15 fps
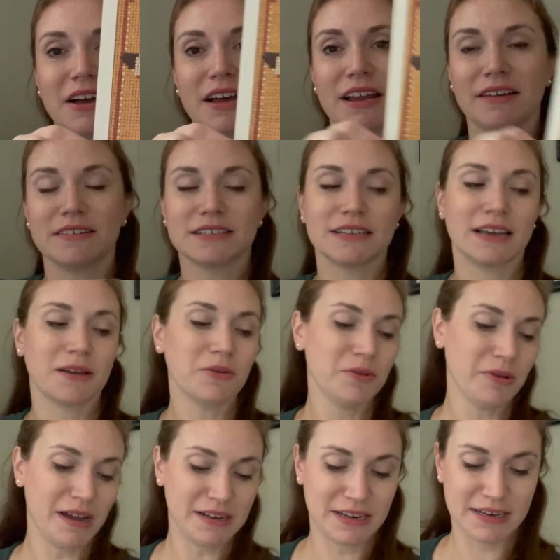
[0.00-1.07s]
I was like, ooh,
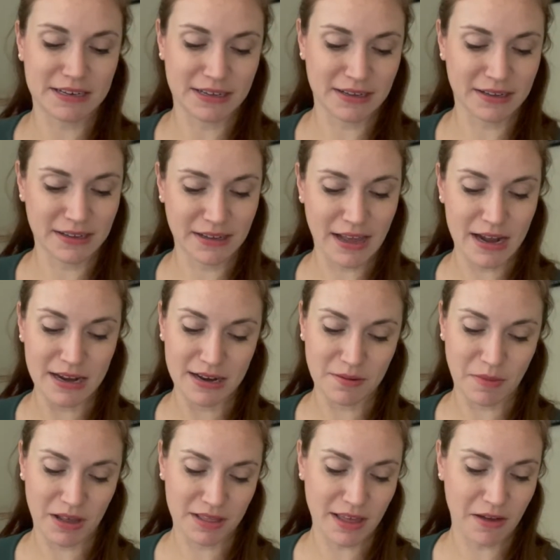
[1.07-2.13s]
I need to
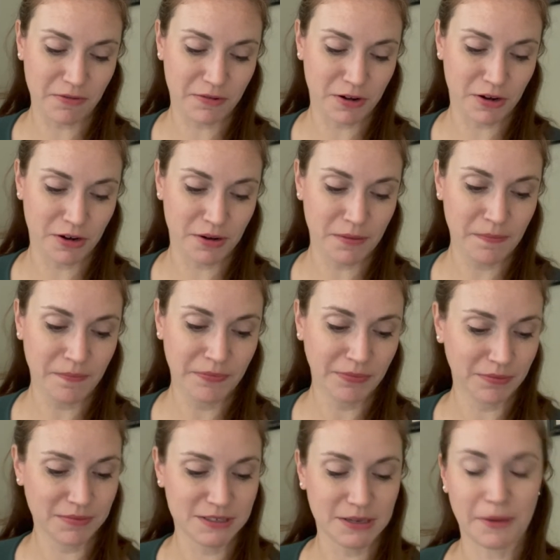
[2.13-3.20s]
make that for her.
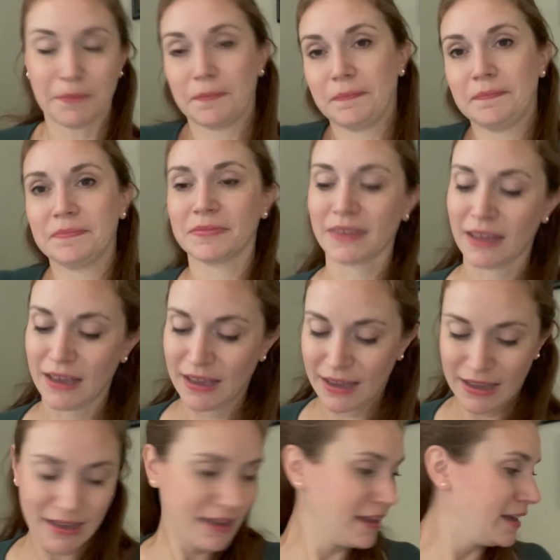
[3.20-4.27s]
So
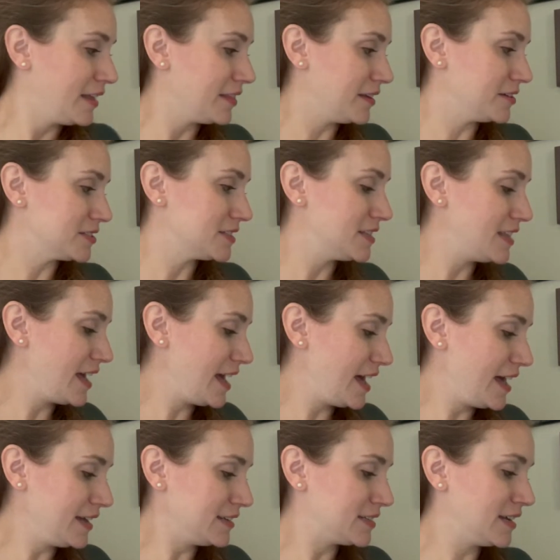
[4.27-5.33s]
there's
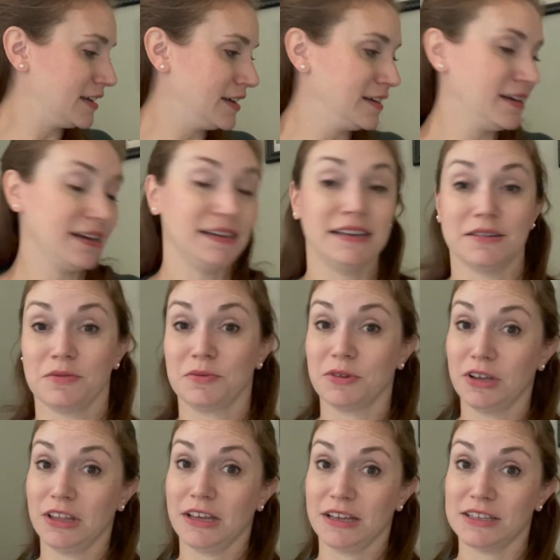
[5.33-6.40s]
that. I need to
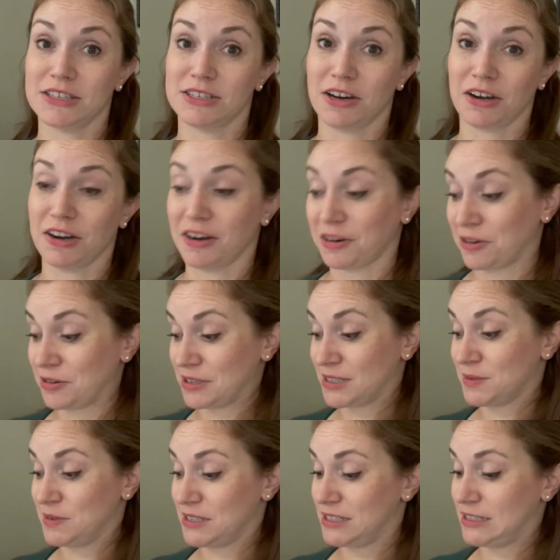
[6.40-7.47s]
really get started on
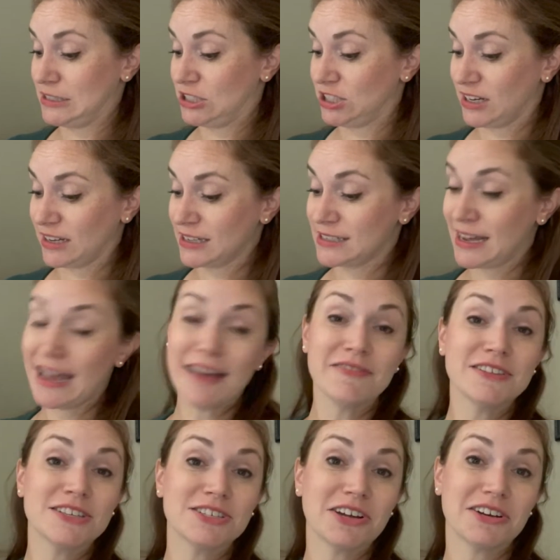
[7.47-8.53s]
Christmas stitching because I
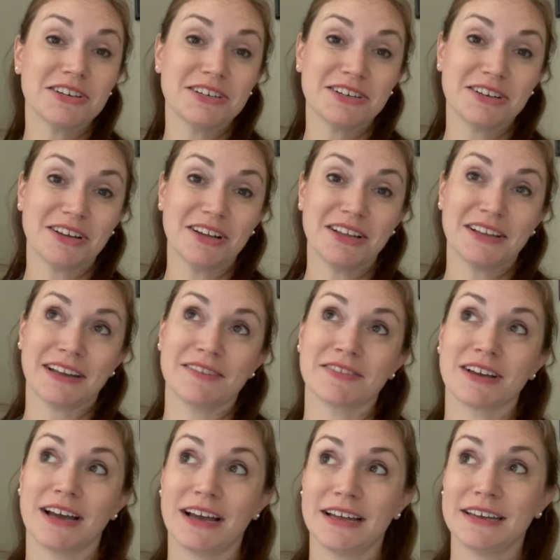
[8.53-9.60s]
haven't started at all, and I've
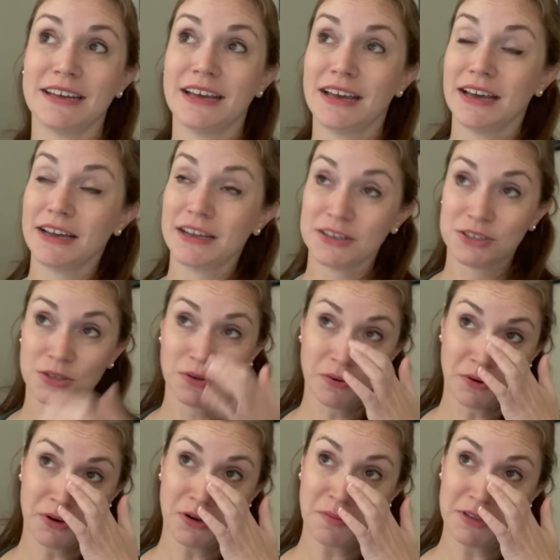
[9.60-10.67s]
got 2
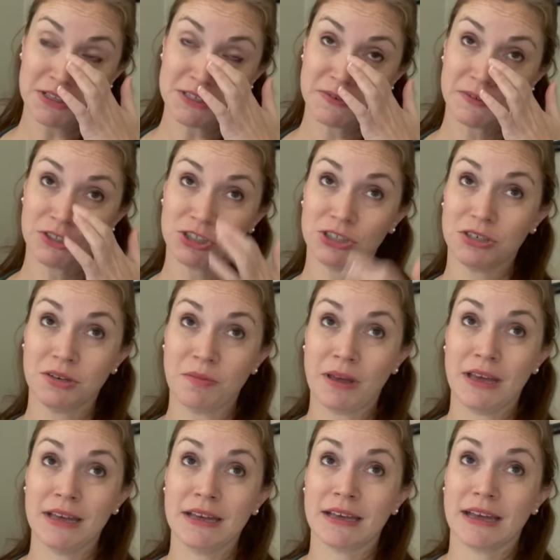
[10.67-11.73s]
ornaments for sure to
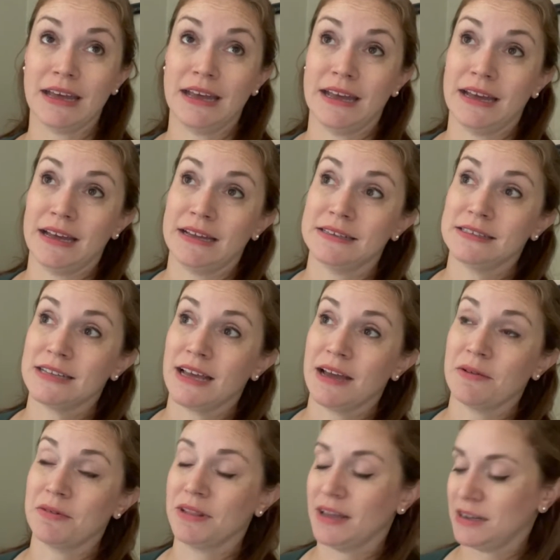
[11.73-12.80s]
make, and I
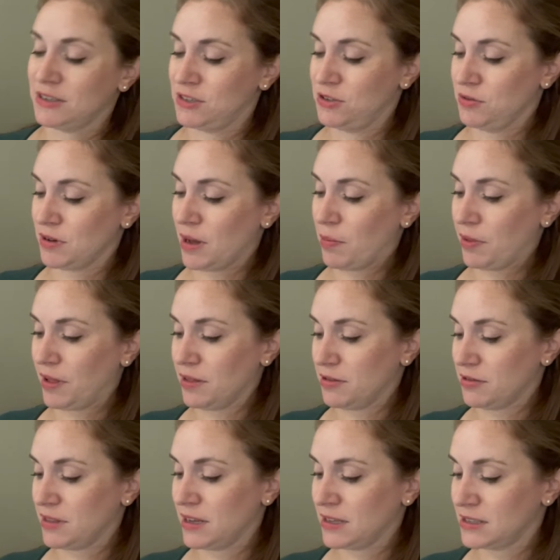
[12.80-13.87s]
would like to do a couple other
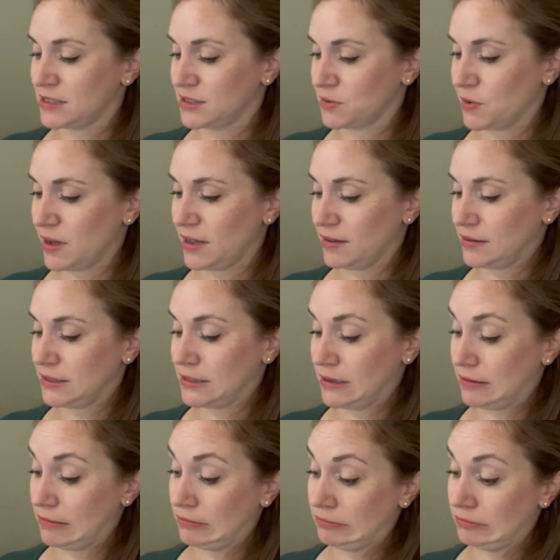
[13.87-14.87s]
things as well. So